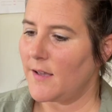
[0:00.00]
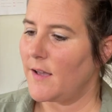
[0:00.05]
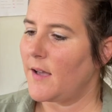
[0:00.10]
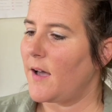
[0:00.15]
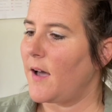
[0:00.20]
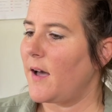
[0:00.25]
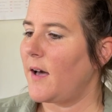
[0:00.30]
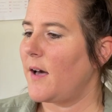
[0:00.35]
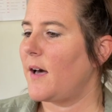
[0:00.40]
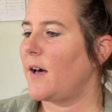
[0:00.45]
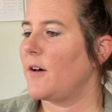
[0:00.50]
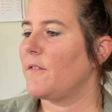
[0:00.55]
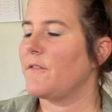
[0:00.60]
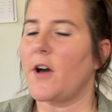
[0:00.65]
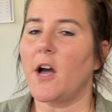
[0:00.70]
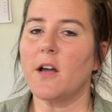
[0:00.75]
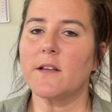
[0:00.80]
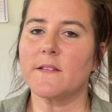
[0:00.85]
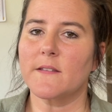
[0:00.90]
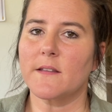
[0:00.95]

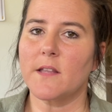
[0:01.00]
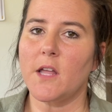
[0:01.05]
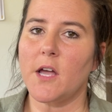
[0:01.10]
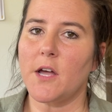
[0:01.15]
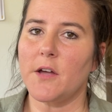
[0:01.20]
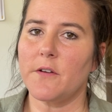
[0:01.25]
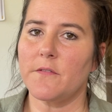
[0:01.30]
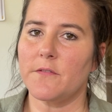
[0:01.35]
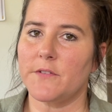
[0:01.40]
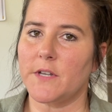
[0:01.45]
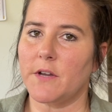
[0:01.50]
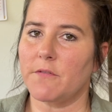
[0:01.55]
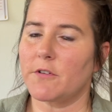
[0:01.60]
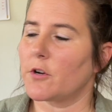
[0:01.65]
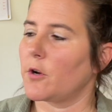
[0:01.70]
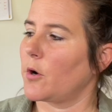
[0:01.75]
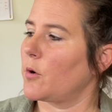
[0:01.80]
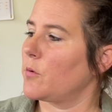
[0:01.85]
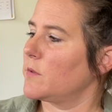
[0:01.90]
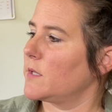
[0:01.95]
Foxglove, never
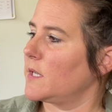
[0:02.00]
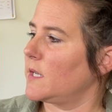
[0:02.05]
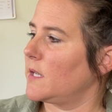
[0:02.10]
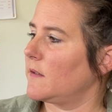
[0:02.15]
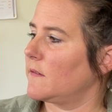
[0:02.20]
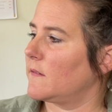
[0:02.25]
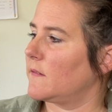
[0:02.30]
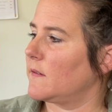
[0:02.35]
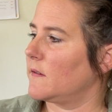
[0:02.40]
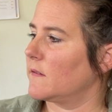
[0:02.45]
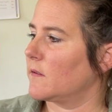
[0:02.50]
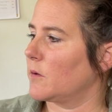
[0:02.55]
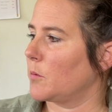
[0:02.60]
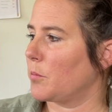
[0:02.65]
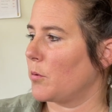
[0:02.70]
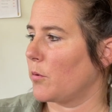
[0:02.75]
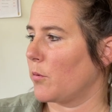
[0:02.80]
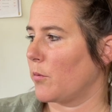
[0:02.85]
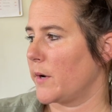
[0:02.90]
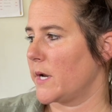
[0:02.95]
grown these. These are
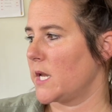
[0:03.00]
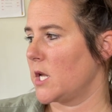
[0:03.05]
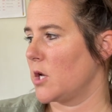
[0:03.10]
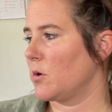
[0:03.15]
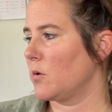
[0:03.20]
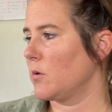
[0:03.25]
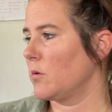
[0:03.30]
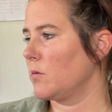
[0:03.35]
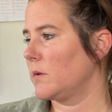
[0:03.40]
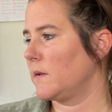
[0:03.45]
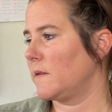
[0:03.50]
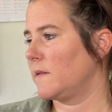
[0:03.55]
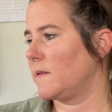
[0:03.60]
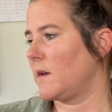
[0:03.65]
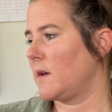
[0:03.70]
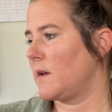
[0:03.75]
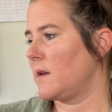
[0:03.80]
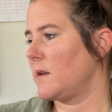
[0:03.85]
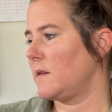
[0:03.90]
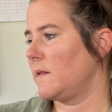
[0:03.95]
perennial, it
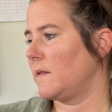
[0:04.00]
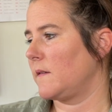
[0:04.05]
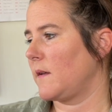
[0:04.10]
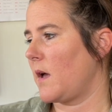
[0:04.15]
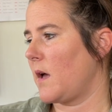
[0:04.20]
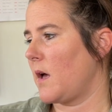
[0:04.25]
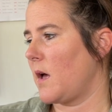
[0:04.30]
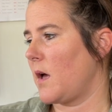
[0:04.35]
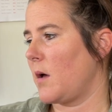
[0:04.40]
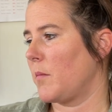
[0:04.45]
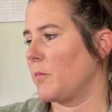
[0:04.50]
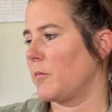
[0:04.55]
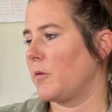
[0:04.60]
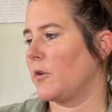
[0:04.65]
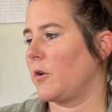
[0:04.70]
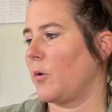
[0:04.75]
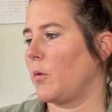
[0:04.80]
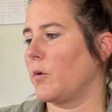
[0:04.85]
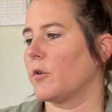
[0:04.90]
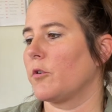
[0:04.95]
says.
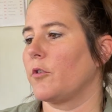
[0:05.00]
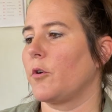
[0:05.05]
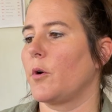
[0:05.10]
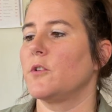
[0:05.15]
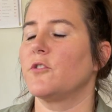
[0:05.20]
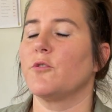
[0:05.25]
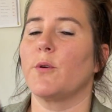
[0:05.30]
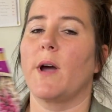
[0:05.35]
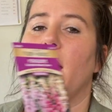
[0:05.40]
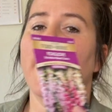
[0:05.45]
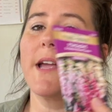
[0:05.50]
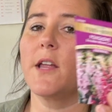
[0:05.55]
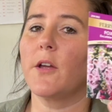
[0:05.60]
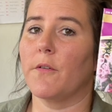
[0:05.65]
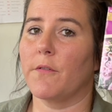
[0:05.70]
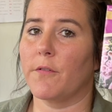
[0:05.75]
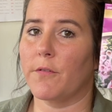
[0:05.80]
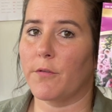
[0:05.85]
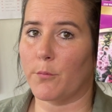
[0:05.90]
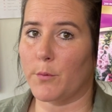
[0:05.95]
Growing to a height
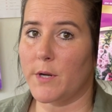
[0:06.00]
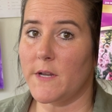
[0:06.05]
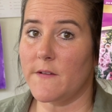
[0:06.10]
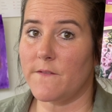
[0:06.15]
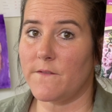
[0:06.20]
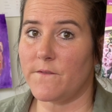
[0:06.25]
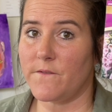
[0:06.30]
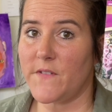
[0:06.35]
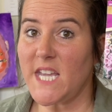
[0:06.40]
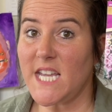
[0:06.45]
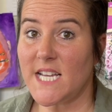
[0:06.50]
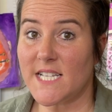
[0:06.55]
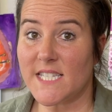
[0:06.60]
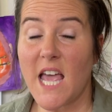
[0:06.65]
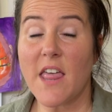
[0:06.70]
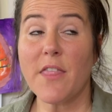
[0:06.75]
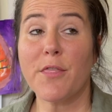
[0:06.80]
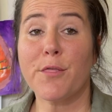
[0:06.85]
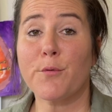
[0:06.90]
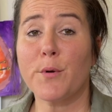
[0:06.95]
of 3 feet.
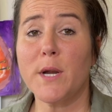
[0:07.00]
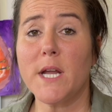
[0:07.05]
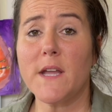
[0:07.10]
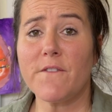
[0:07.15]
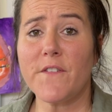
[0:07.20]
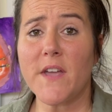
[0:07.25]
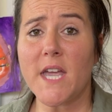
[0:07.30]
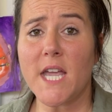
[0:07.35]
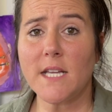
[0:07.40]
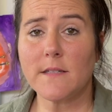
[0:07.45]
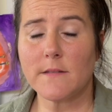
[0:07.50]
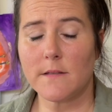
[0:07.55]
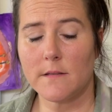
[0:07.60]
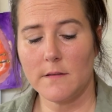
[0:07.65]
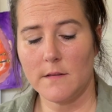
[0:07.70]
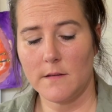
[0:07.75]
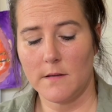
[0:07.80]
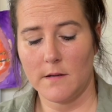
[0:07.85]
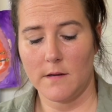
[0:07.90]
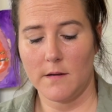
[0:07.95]
3 feet!
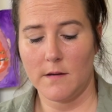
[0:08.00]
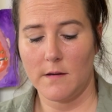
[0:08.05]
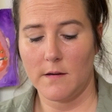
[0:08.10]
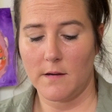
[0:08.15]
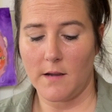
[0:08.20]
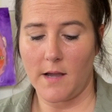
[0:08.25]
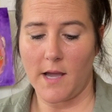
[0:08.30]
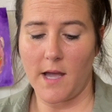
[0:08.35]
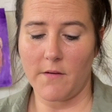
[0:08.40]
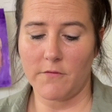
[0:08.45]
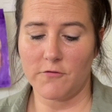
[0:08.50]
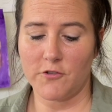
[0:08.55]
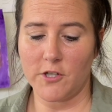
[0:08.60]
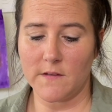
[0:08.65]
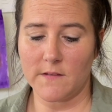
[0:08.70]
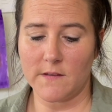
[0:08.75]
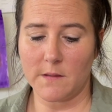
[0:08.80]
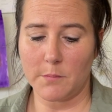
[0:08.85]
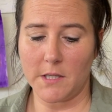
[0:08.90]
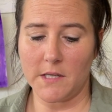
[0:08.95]
I have
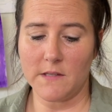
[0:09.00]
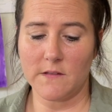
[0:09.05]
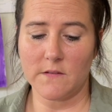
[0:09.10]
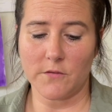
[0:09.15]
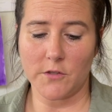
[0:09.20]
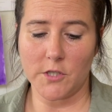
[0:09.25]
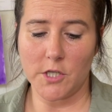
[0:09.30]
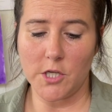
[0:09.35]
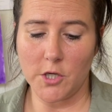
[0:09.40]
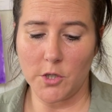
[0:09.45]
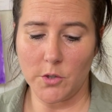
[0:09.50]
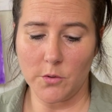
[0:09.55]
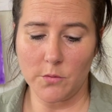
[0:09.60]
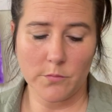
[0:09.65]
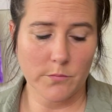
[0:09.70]
just the place for you.